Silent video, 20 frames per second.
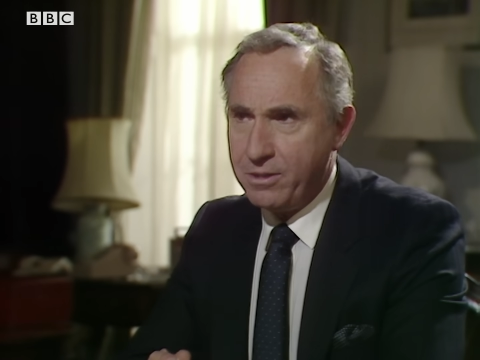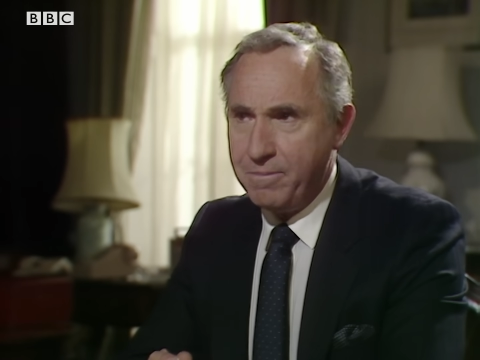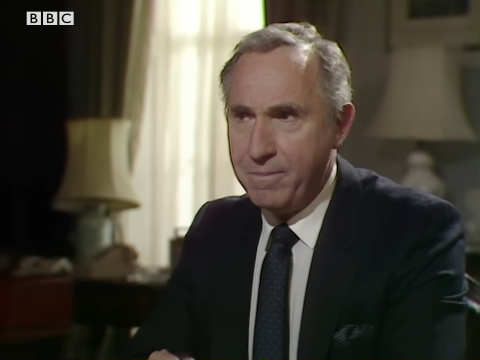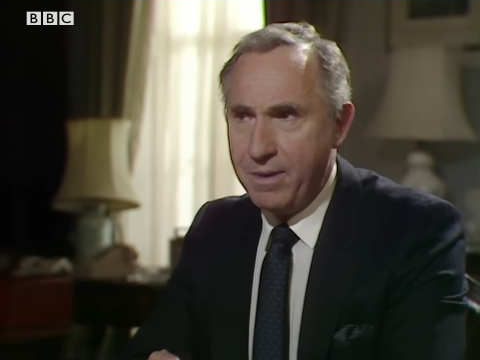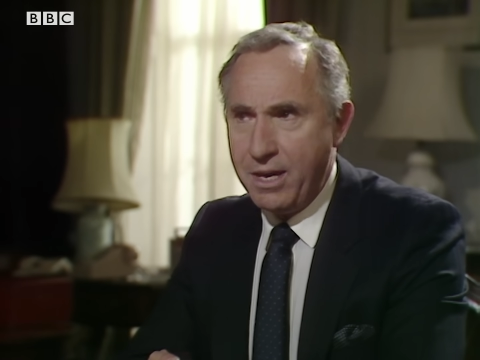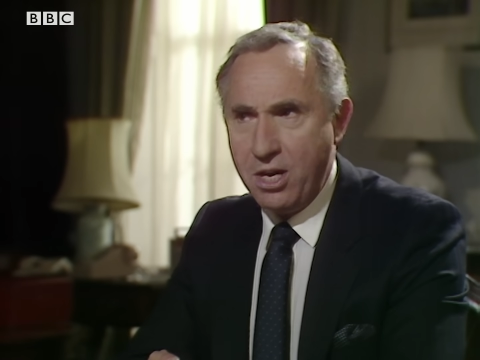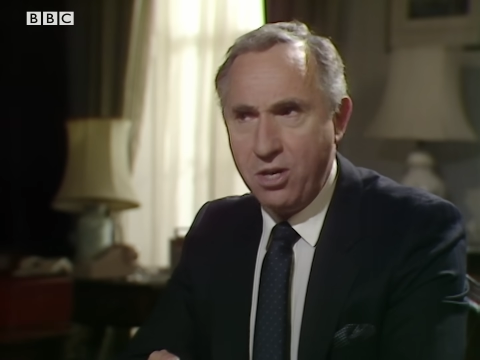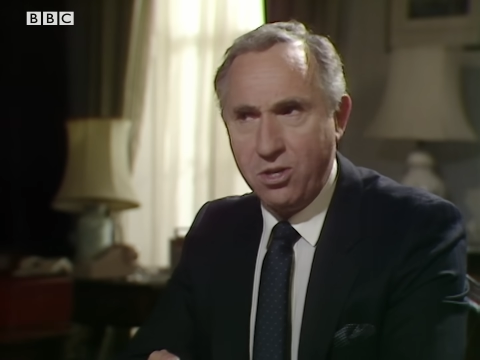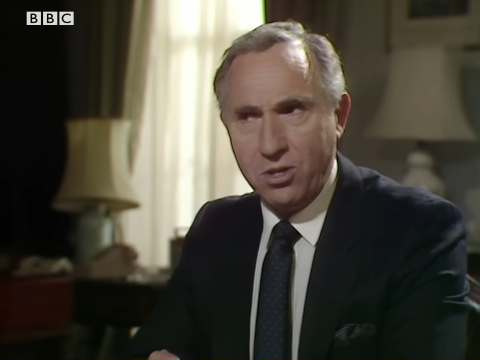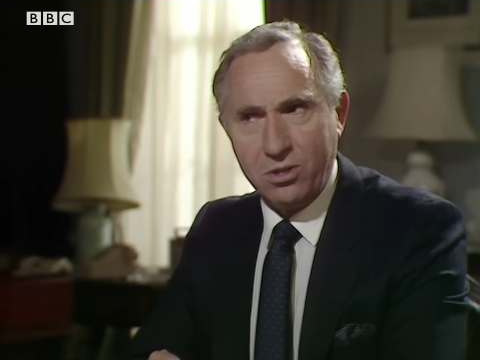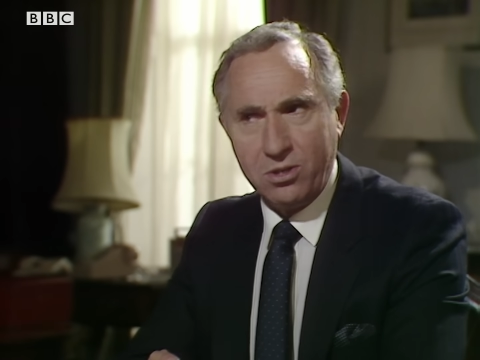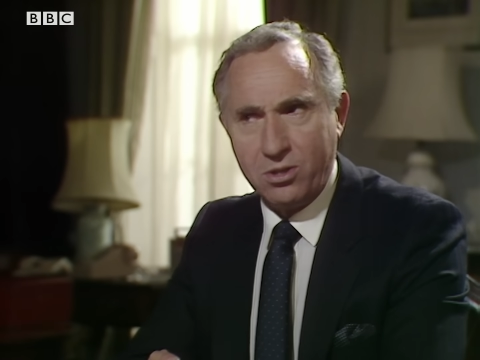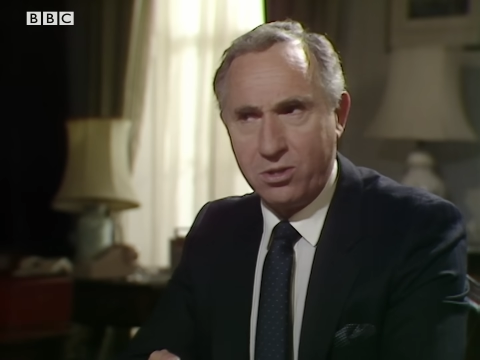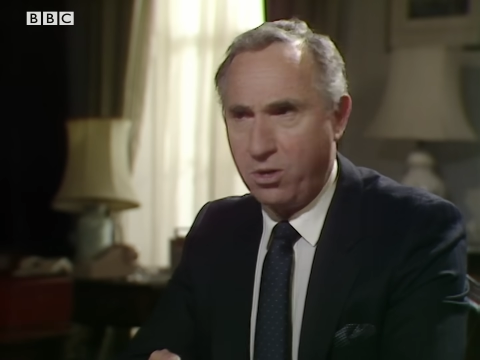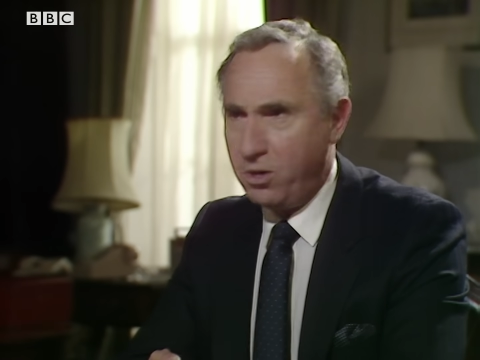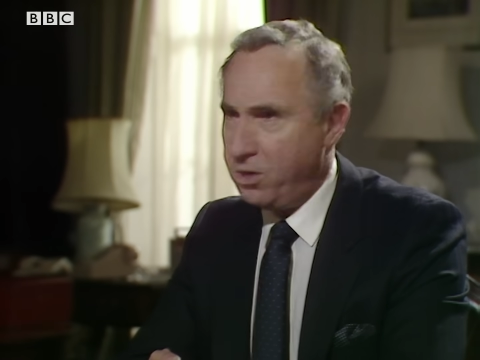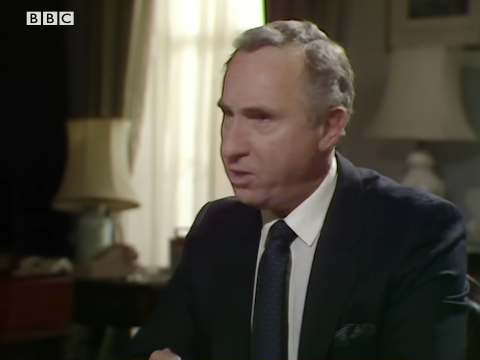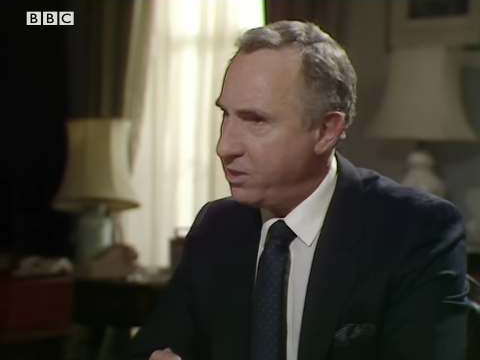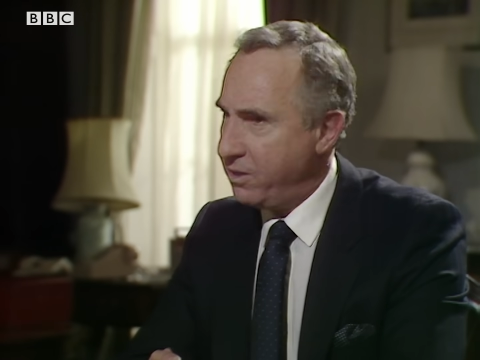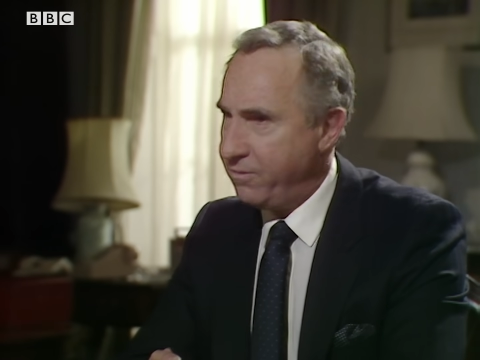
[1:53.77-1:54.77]
a major
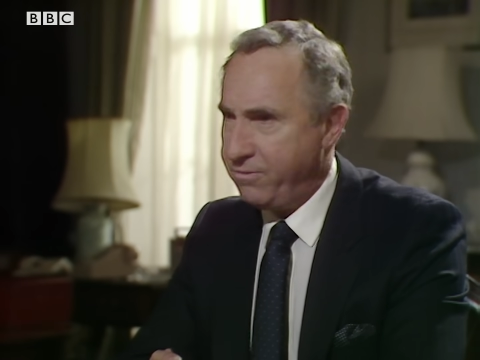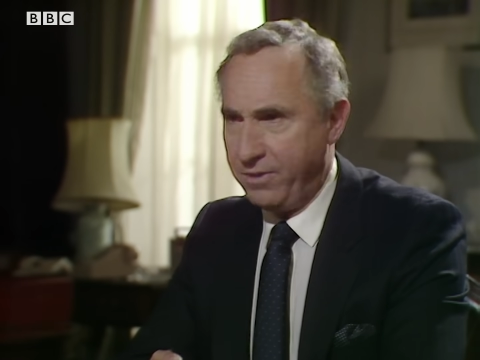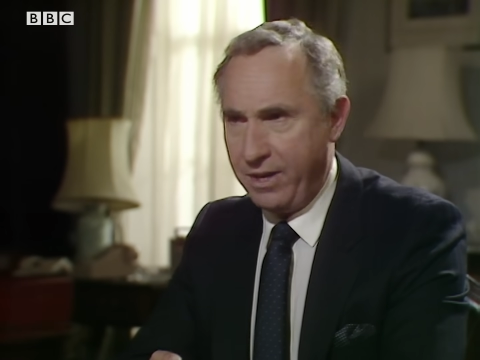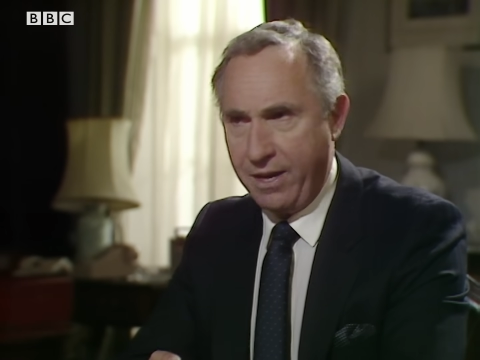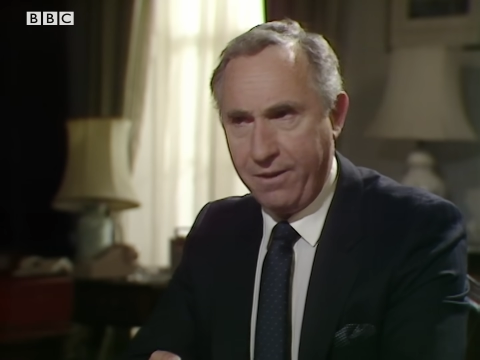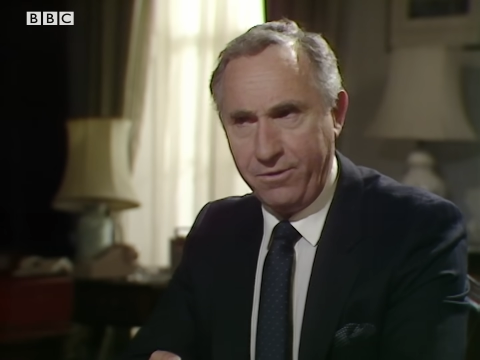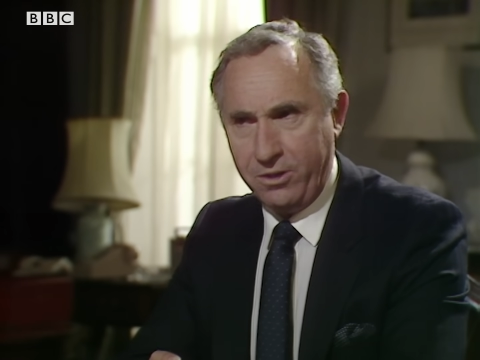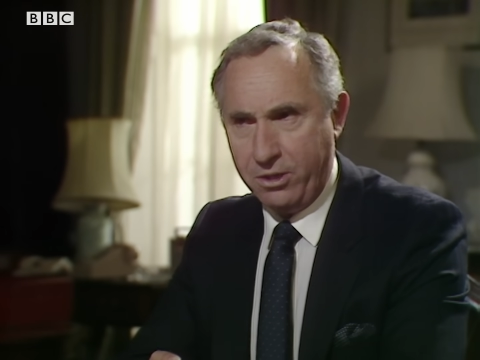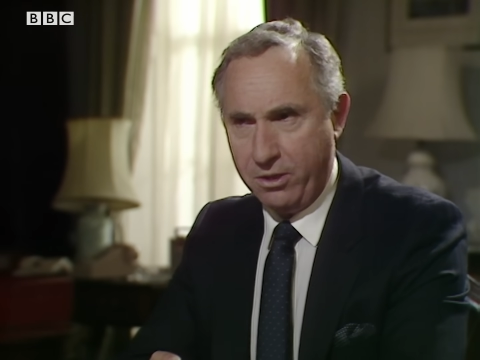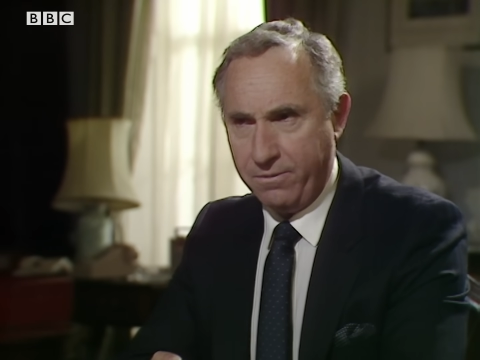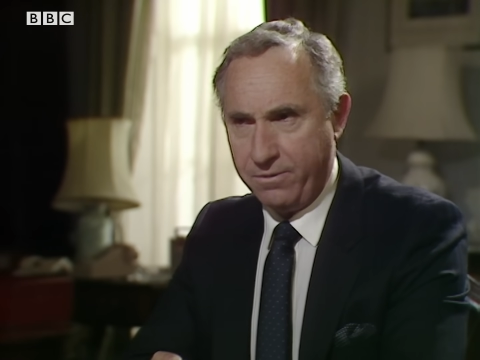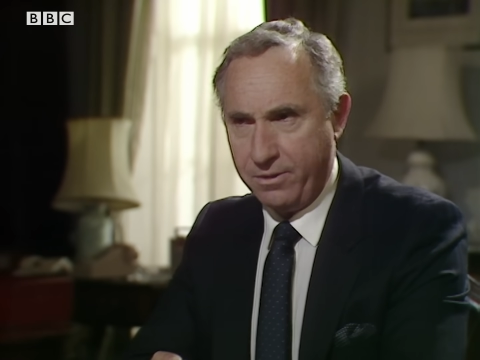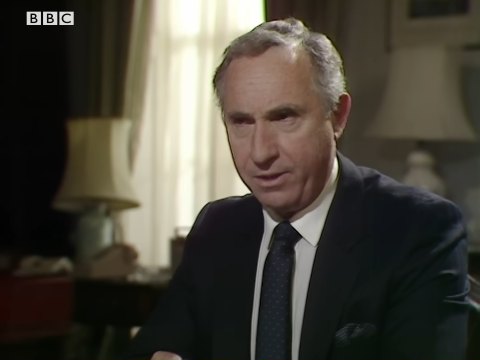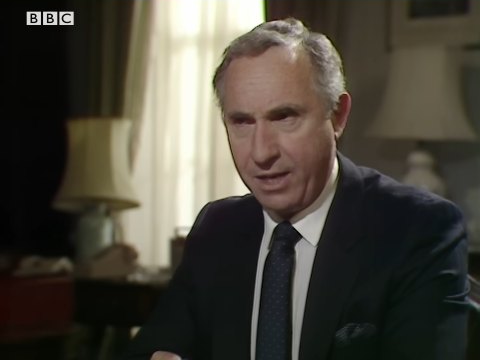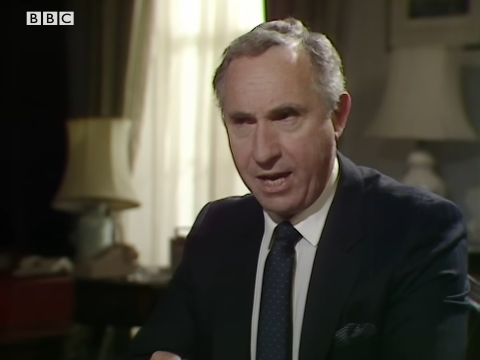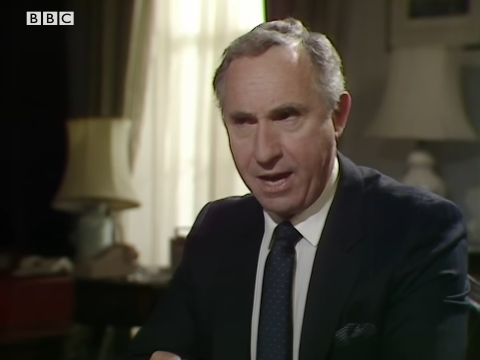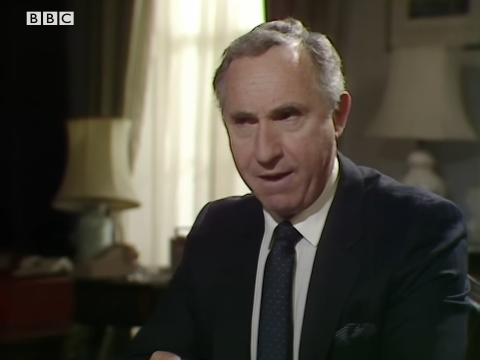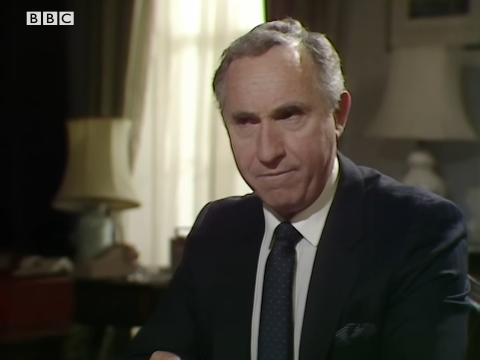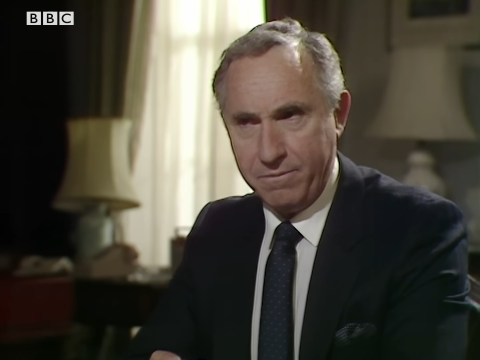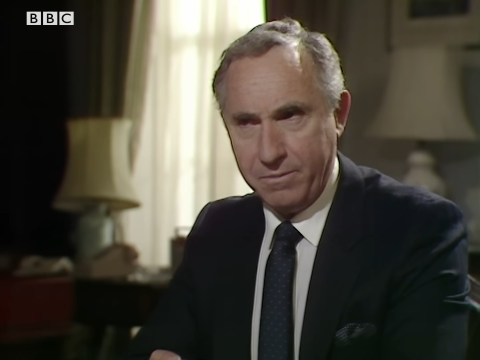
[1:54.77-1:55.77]
source of revenue for the
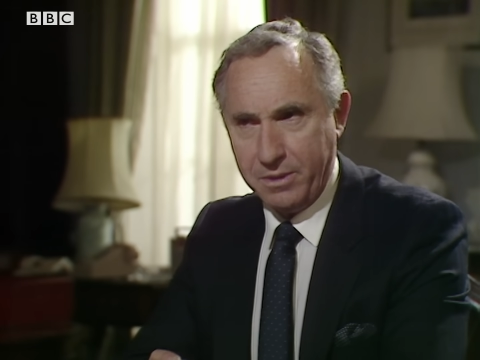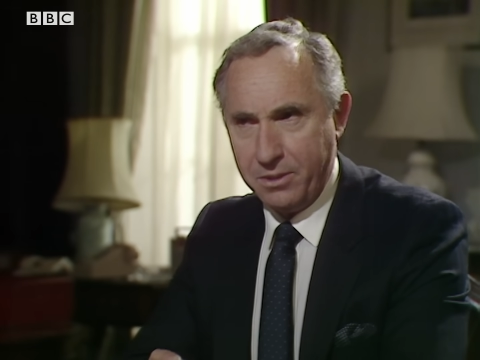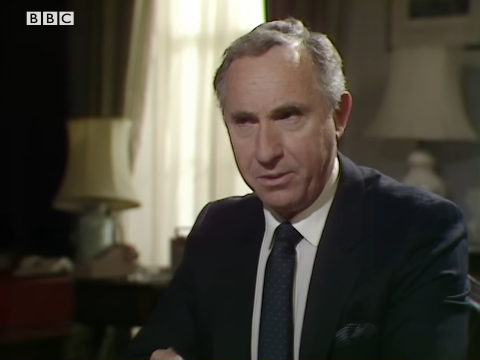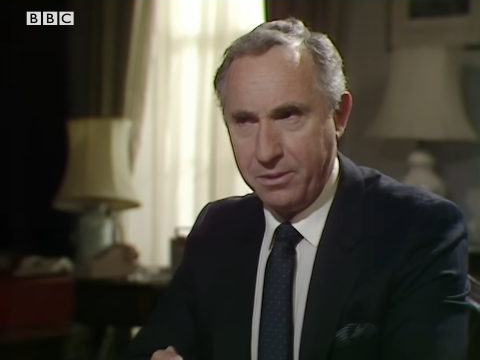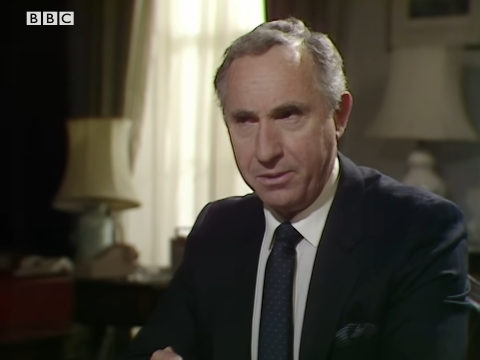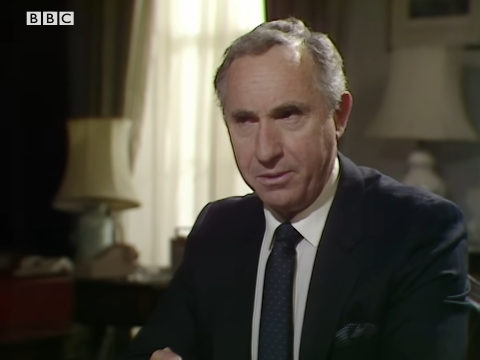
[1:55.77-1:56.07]
government.